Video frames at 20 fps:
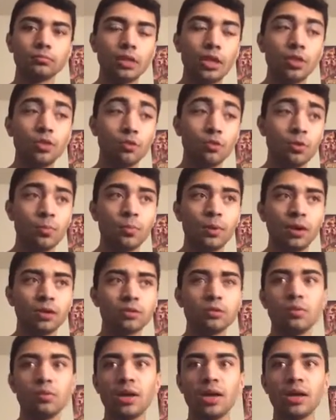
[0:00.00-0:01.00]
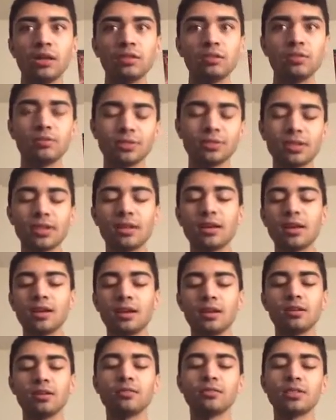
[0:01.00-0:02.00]
I threw the box away as soon as I got
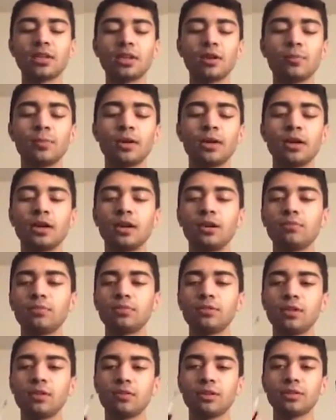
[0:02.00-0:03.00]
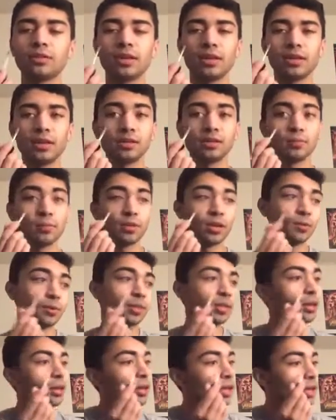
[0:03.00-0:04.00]
it. I was like, oh my god, I'm so excited to play
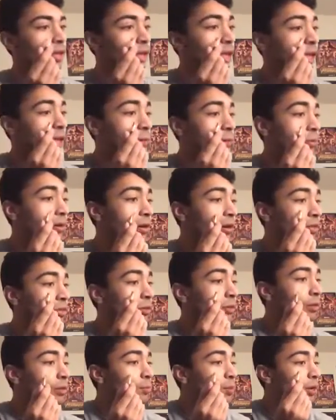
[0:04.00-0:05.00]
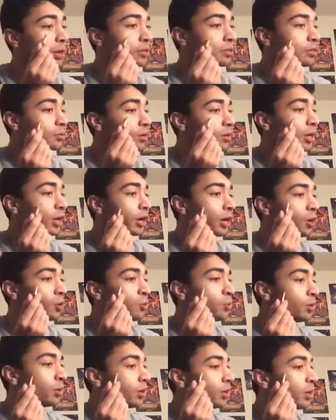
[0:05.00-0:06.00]
with it. But I threw the box away,
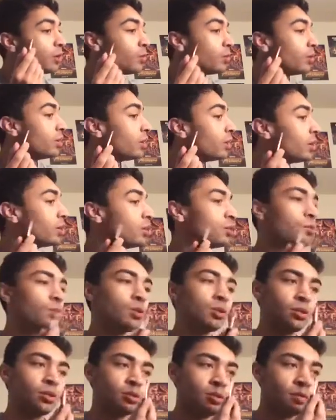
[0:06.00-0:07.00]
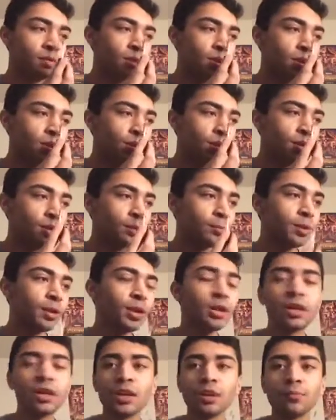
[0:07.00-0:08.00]
hoping I would not do a YouTube video on it, but
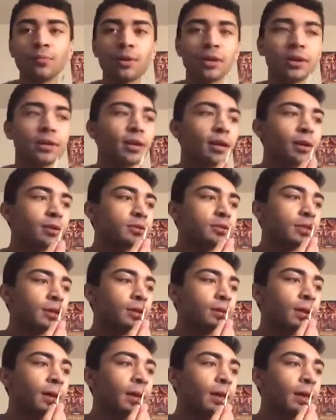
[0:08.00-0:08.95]
I am right now, so.